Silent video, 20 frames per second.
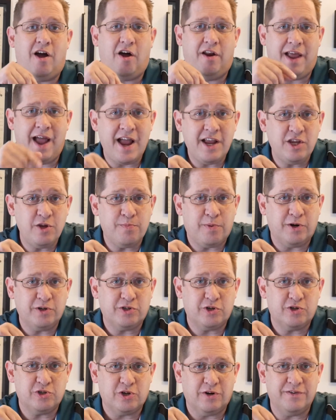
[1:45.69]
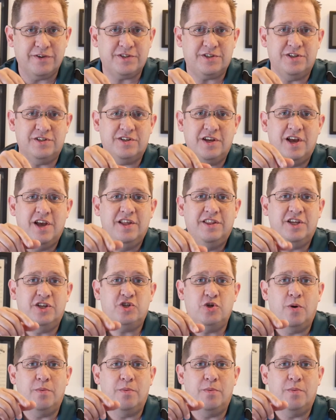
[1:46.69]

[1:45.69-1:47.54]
on acupuncture services that